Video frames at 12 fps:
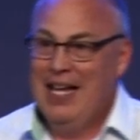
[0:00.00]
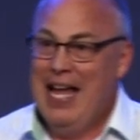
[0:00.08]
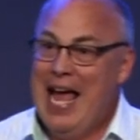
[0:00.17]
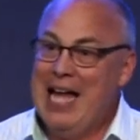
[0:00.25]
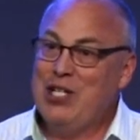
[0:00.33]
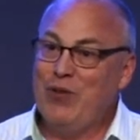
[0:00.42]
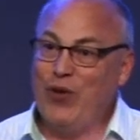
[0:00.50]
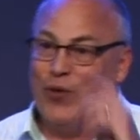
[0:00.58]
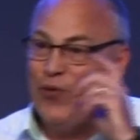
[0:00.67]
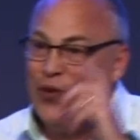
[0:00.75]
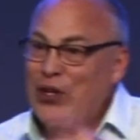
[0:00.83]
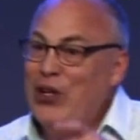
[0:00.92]
and to
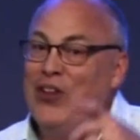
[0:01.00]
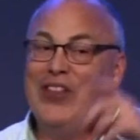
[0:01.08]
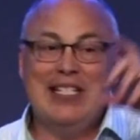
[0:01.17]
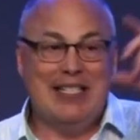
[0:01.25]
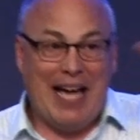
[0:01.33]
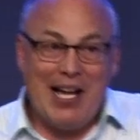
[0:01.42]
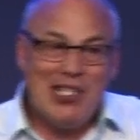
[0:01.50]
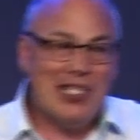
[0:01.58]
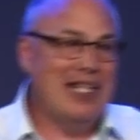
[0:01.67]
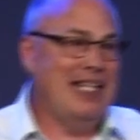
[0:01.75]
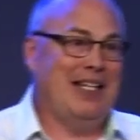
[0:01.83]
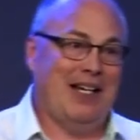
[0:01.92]
fulfill the
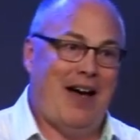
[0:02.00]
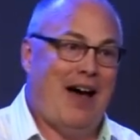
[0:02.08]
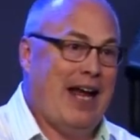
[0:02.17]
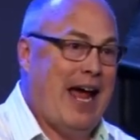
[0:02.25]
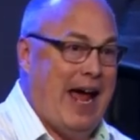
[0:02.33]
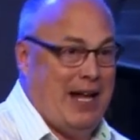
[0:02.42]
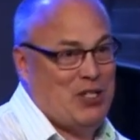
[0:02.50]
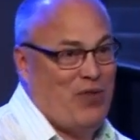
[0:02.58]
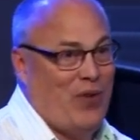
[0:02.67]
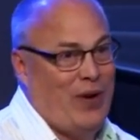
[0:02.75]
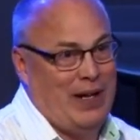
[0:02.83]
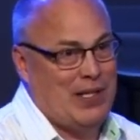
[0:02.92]
destiny that God has
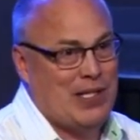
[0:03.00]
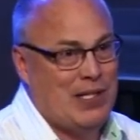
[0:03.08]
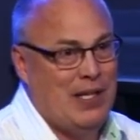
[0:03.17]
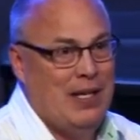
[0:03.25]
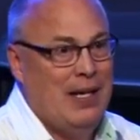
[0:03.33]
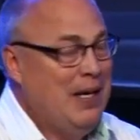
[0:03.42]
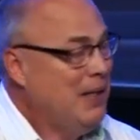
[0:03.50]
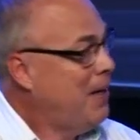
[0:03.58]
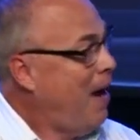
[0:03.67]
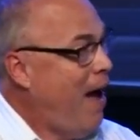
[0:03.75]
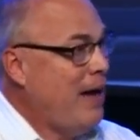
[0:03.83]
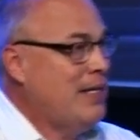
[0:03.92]
for us.
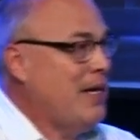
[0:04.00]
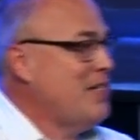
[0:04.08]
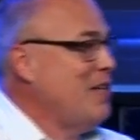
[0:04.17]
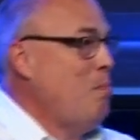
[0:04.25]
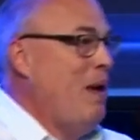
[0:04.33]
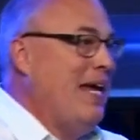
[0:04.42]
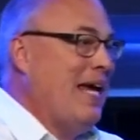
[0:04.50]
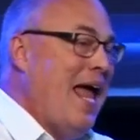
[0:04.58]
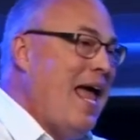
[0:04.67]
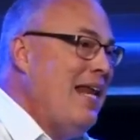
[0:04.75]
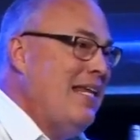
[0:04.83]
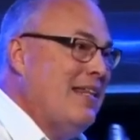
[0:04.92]
God doesn't make
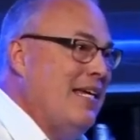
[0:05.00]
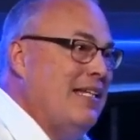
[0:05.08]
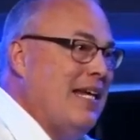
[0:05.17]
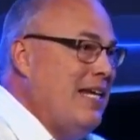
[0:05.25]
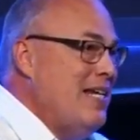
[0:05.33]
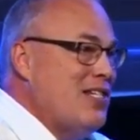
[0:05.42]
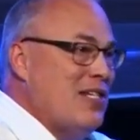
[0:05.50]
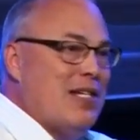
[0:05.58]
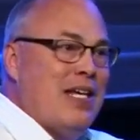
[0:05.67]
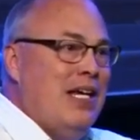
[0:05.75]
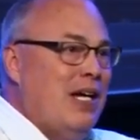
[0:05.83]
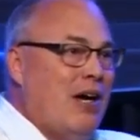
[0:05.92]
anything that isn't
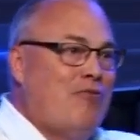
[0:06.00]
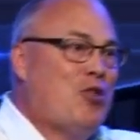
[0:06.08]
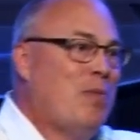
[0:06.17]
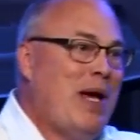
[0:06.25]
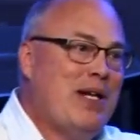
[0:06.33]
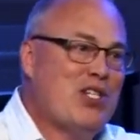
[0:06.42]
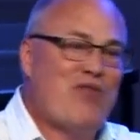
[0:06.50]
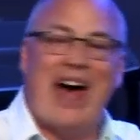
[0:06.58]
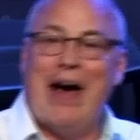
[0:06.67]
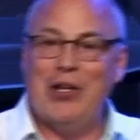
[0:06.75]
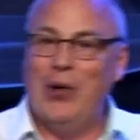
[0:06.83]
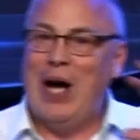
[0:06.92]
of tremendous
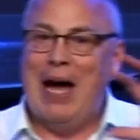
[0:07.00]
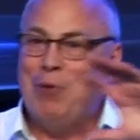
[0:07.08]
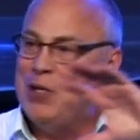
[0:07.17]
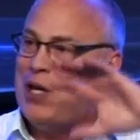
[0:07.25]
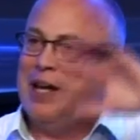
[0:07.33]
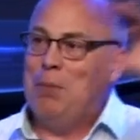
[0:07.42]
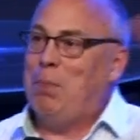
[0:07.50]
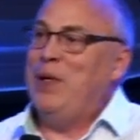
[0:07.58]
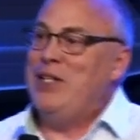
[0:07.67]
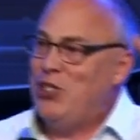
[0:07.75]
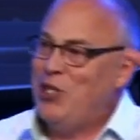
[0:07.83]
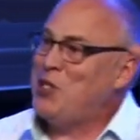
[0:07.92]
value. I wish I could
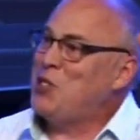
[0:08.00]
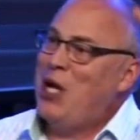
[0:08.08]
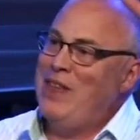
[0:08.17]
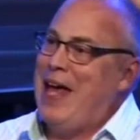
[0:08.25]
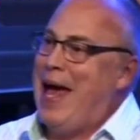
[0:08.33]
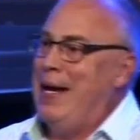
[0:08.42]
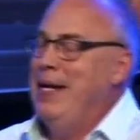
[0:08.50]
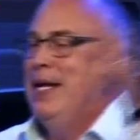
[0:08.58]
preach just on that.